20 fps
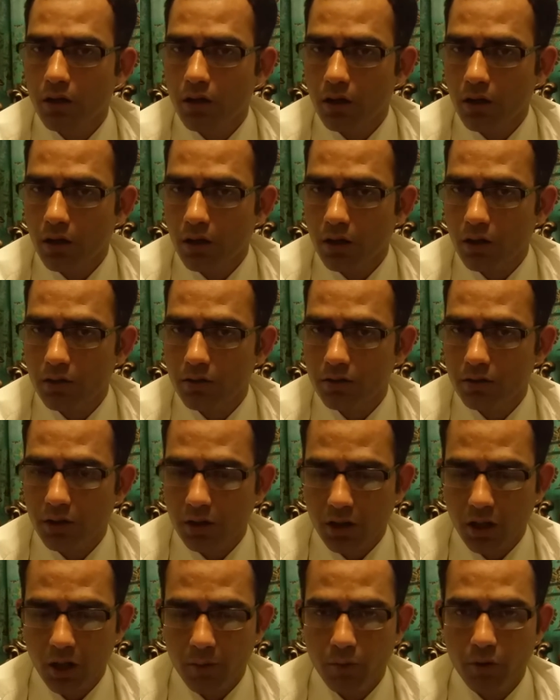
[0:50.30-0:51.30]
the
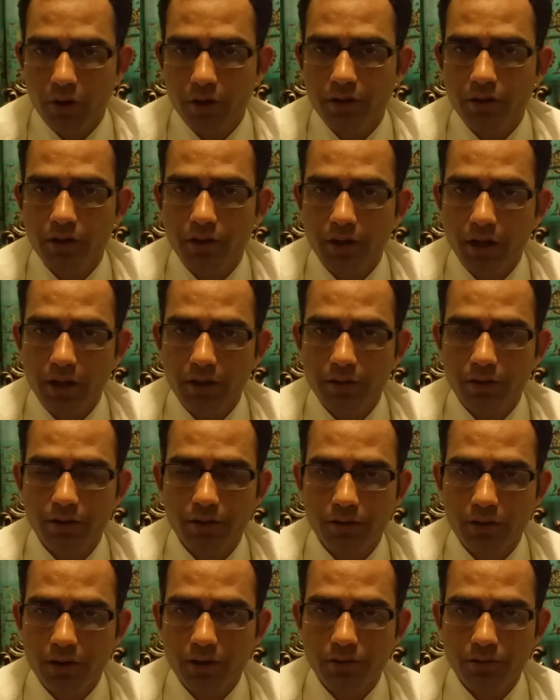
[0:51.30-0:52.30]
carbohydrate enter
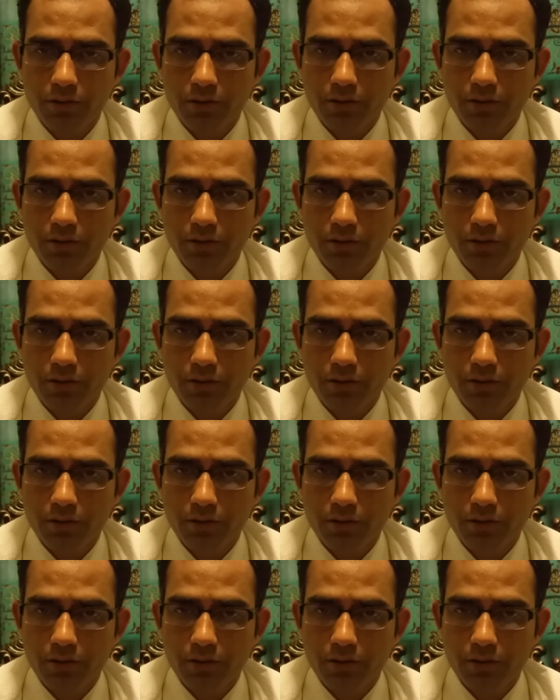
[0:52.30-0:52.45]
in the